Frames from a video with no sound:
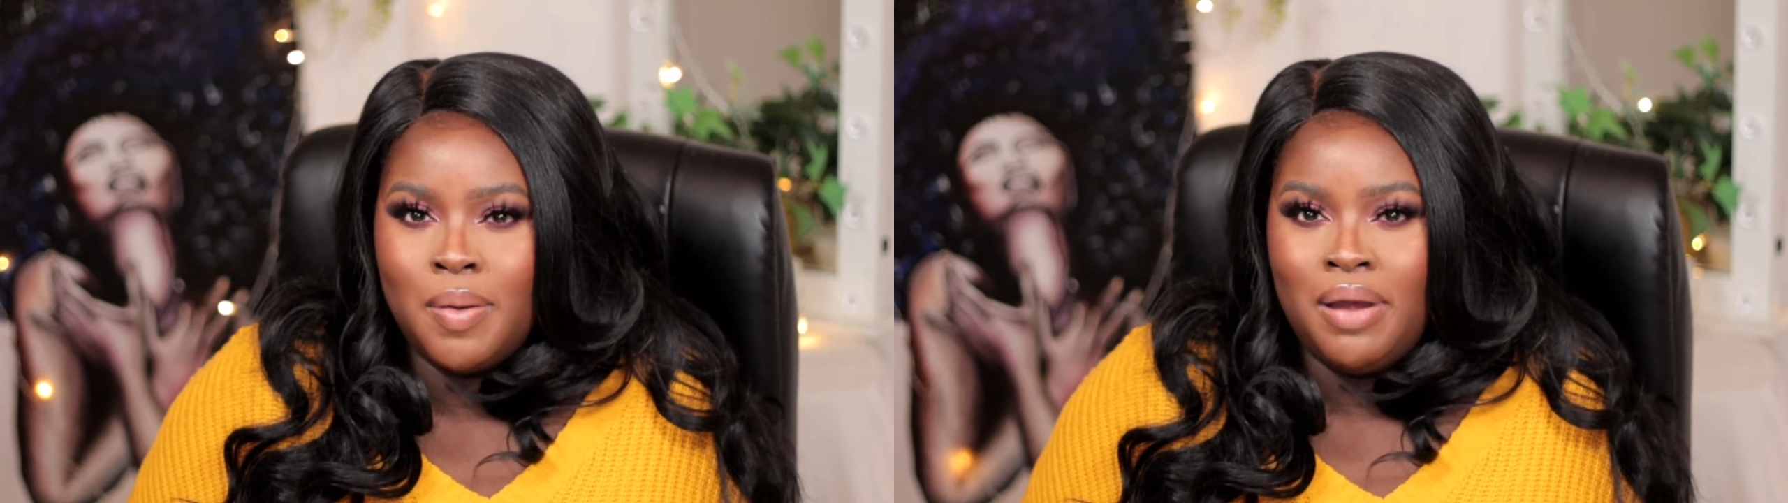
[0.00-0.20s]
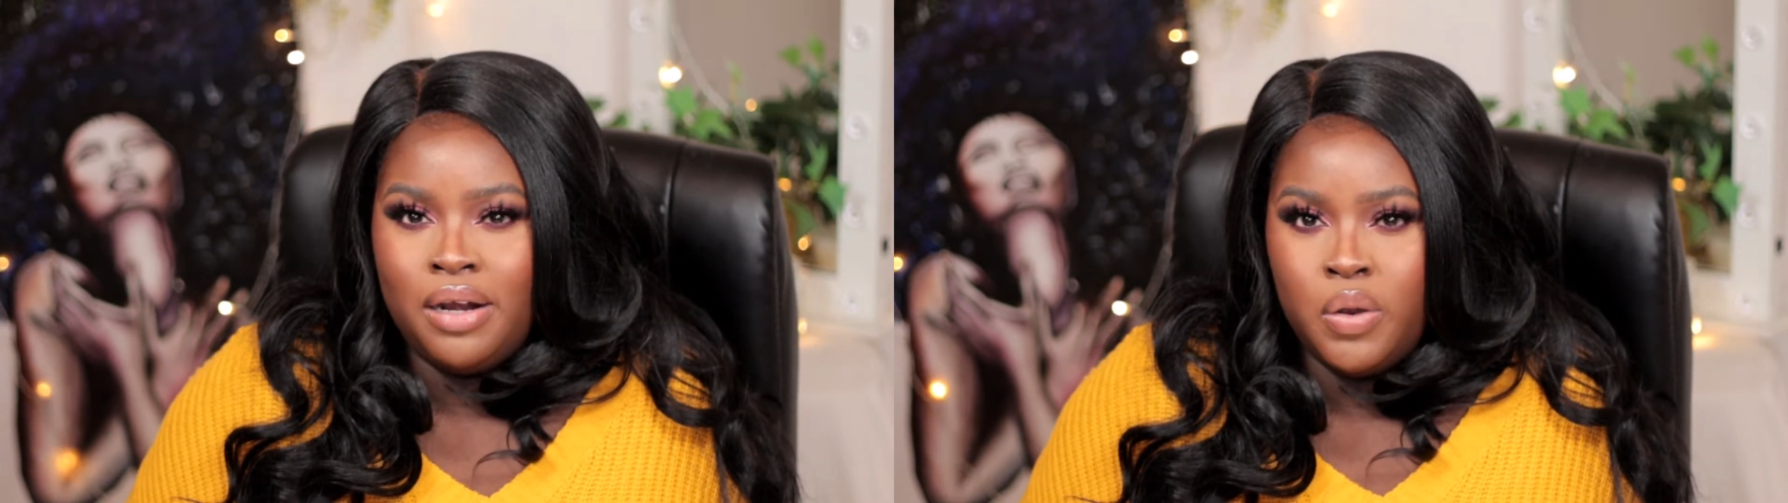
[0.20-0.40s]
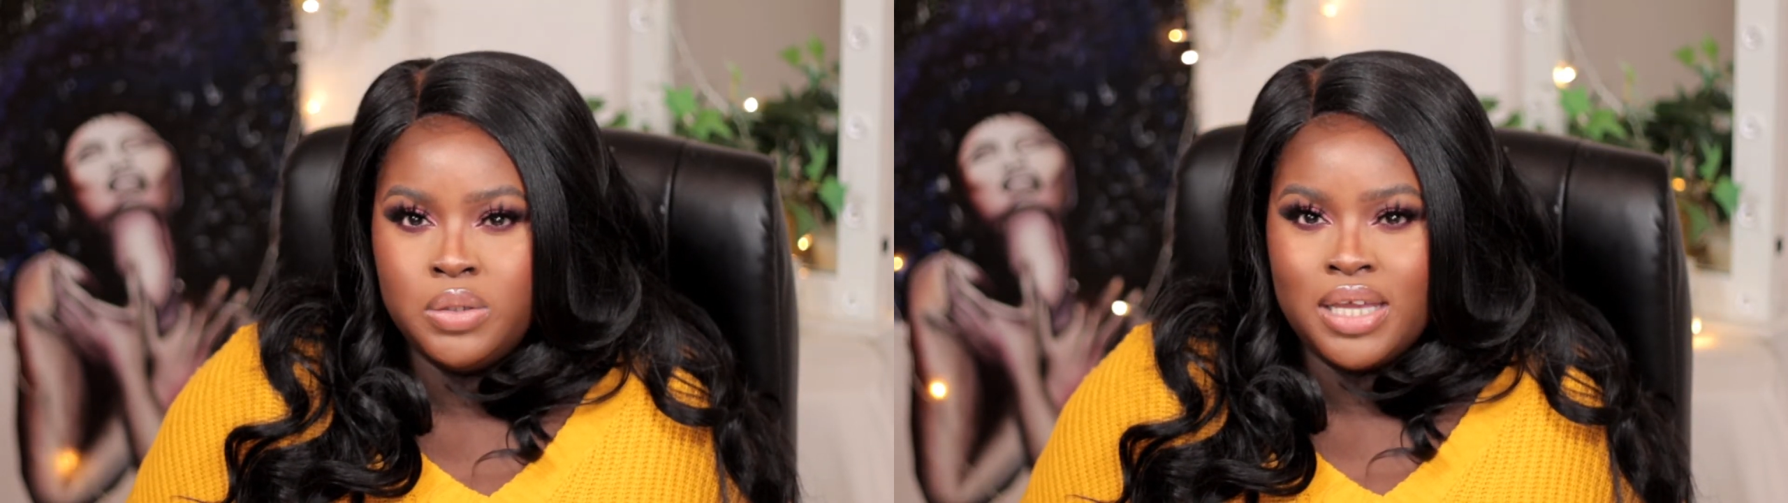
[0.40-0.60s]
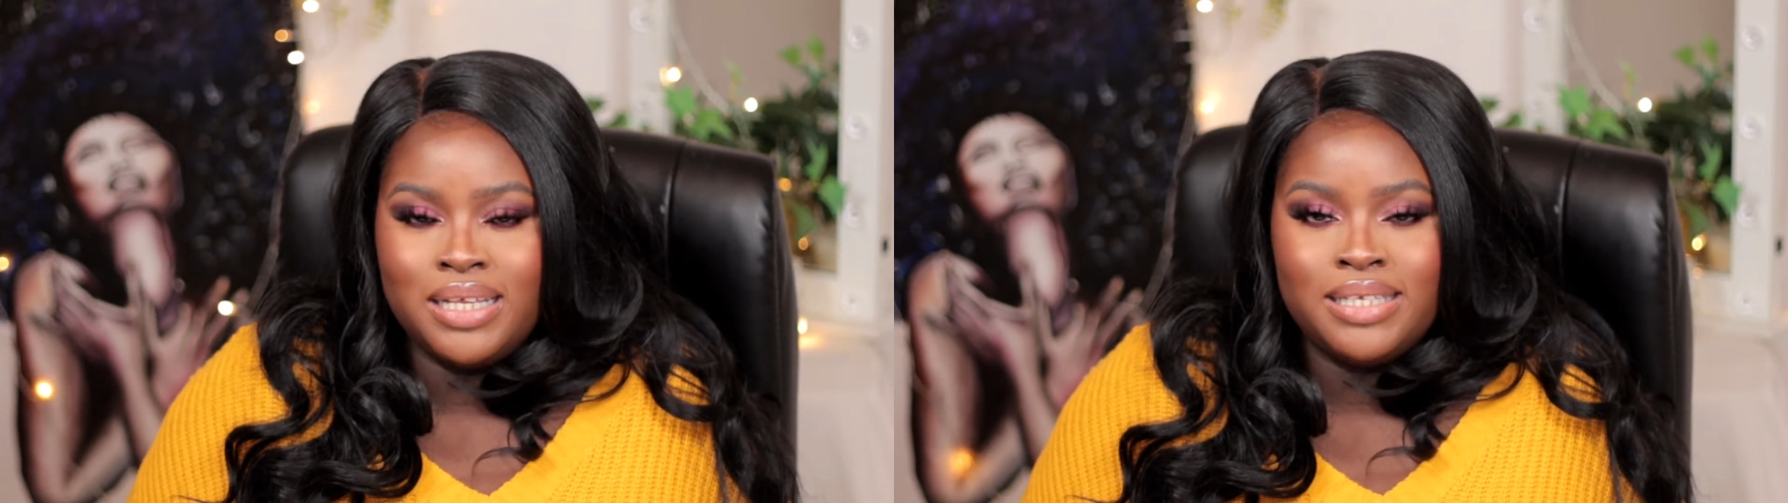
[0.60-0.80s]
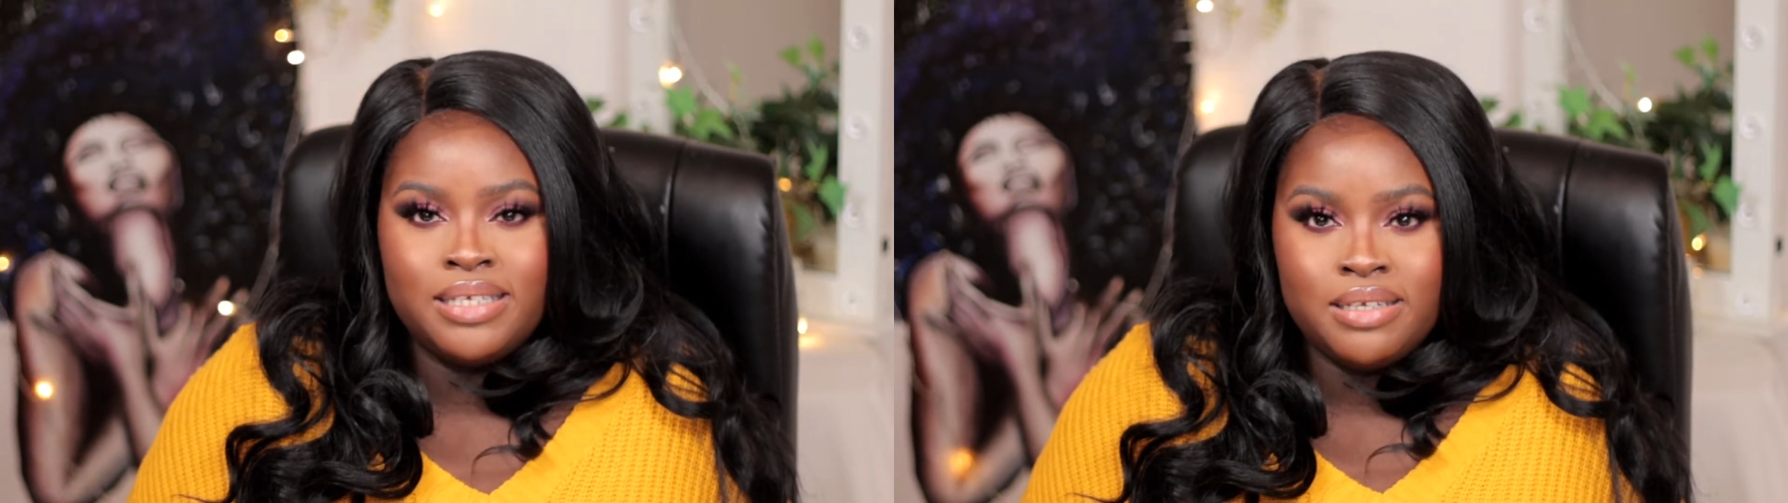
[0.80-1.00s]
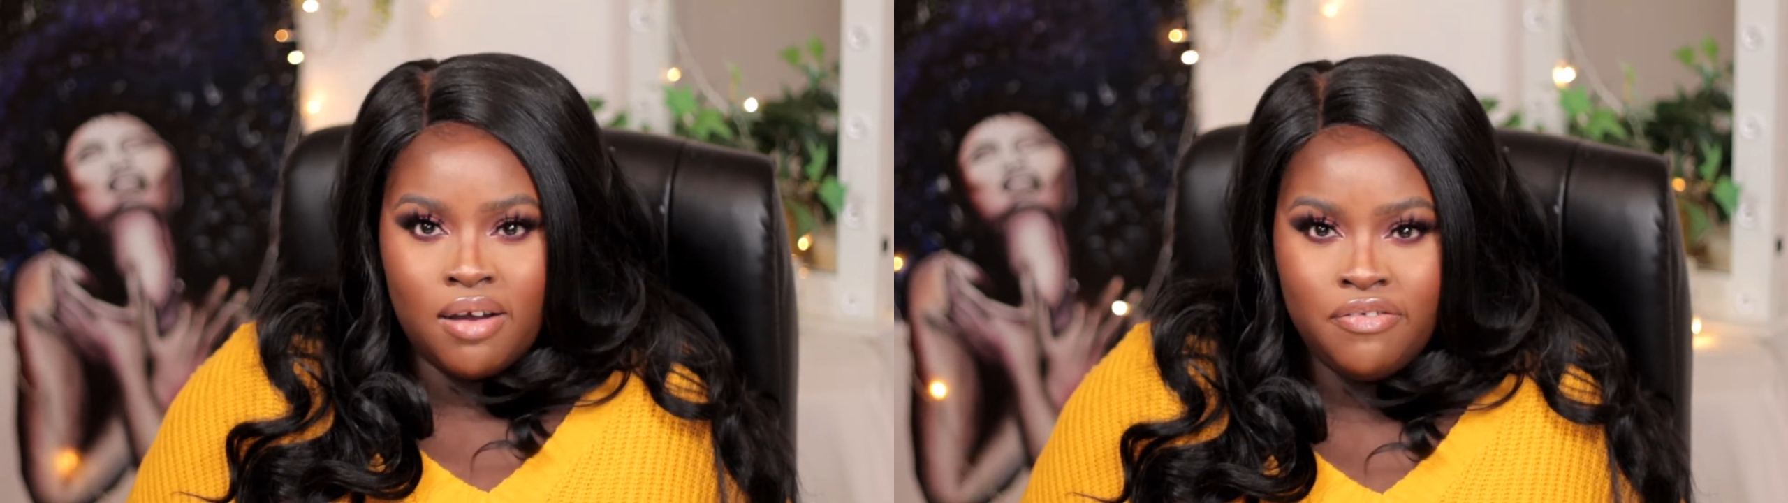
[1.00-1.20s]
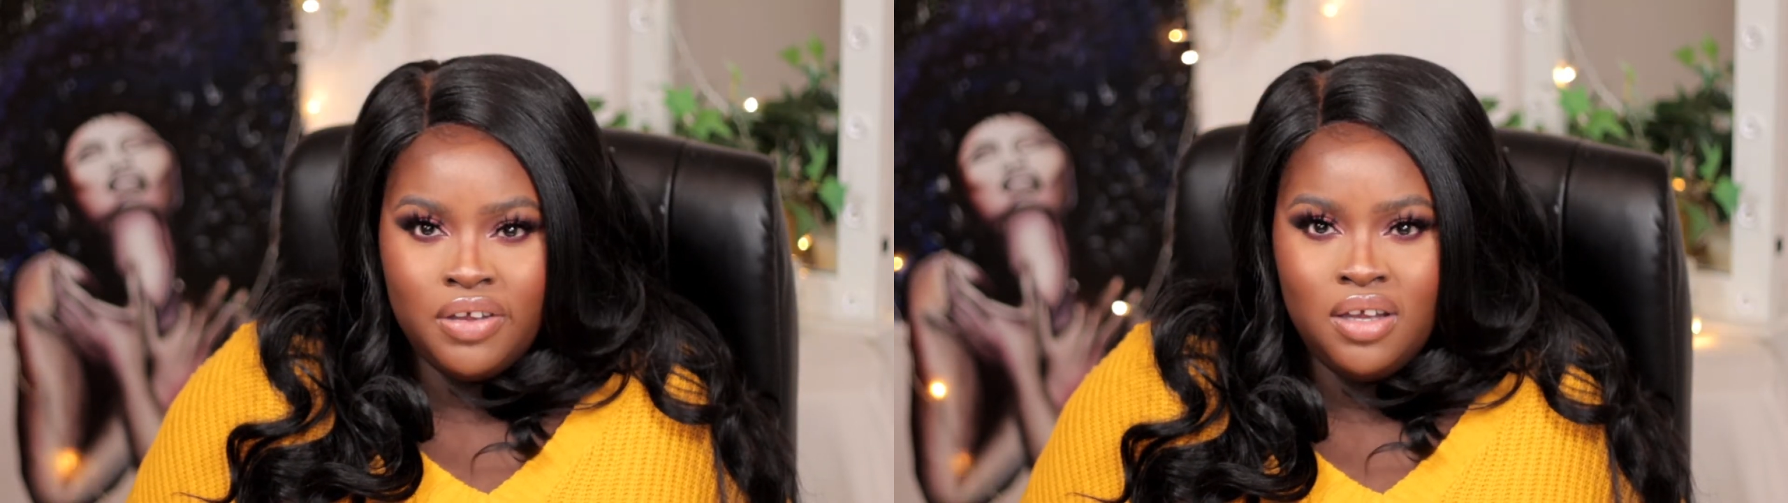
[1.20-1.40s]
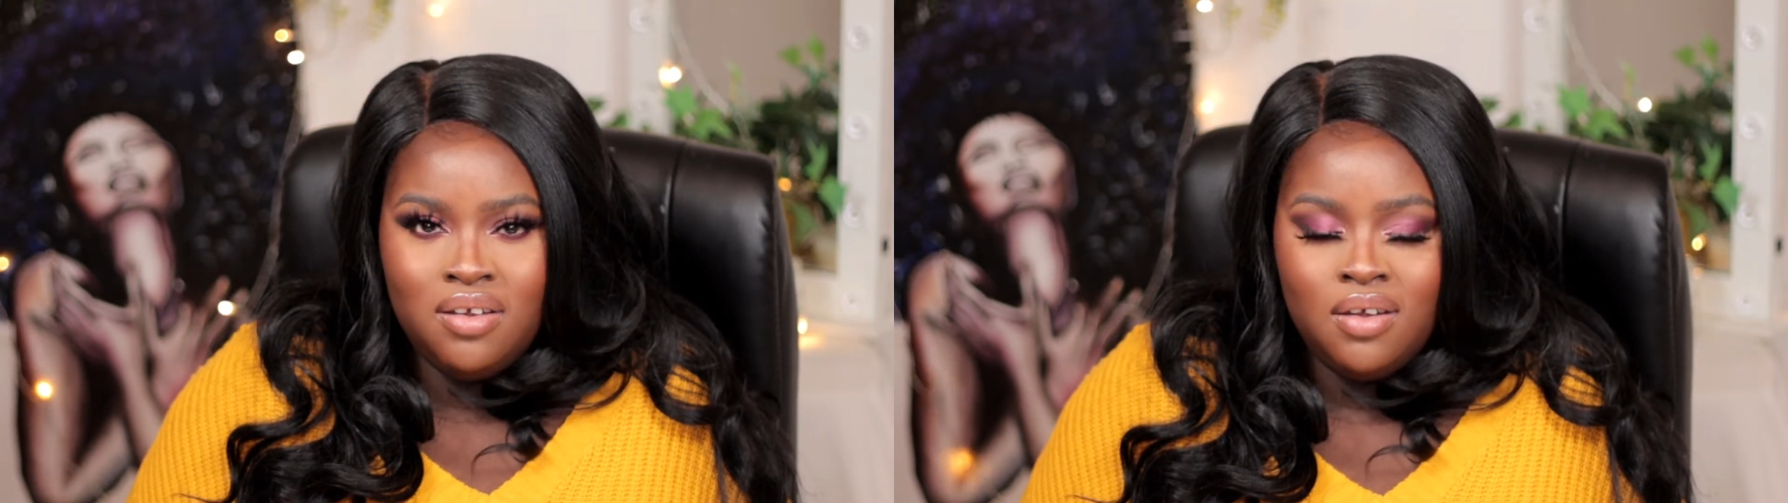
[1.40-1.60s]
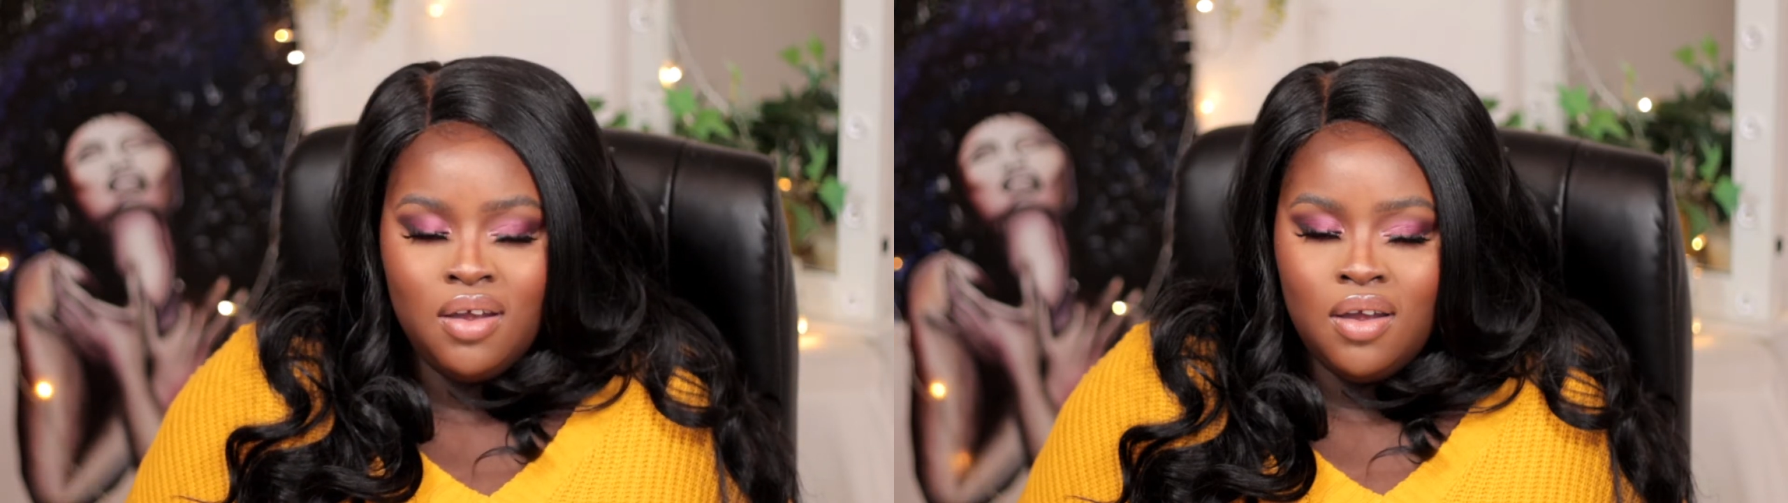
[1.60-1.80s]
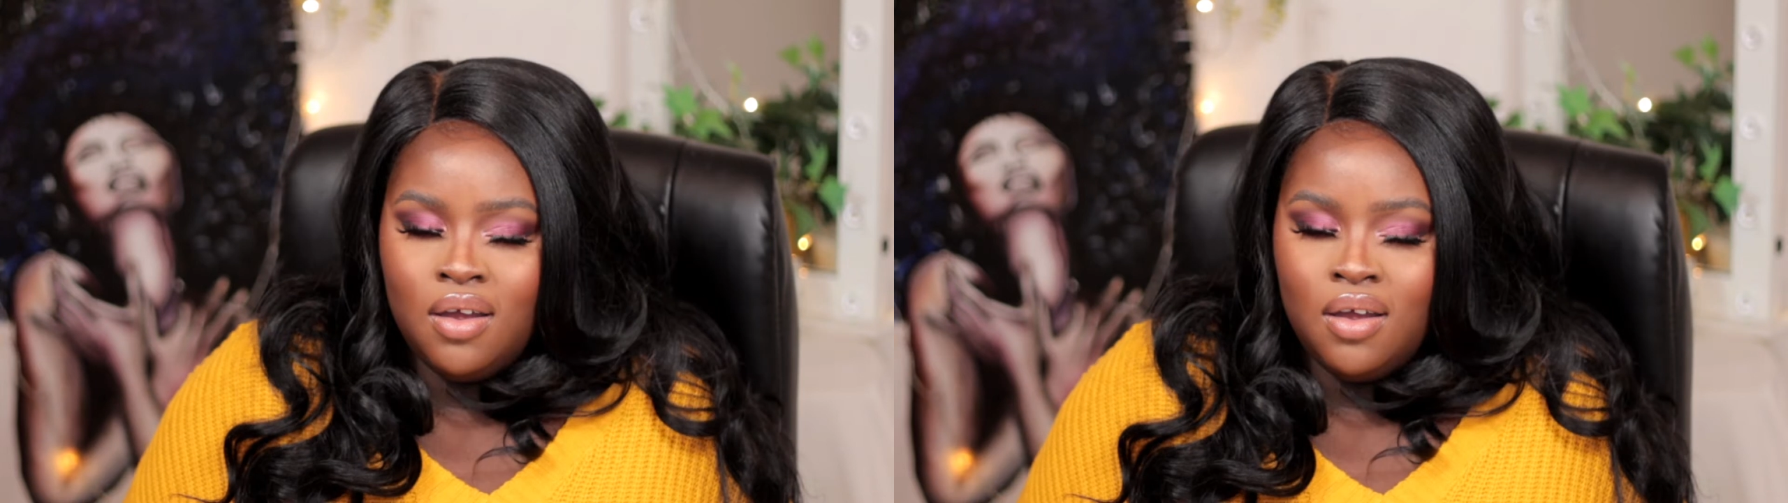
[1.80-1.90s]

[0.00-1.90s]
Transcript: where my nose gets stuffy.